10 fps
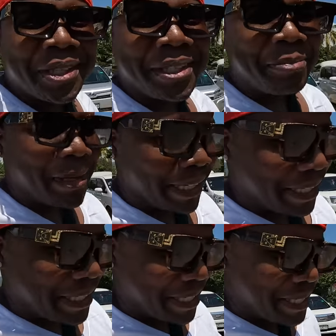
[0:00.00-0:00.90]
what the
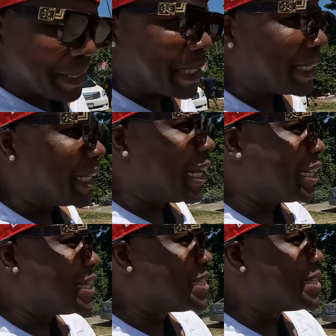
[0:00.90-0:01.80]
package is looking
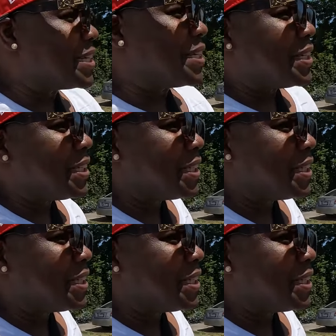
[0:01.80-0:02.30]
like this year.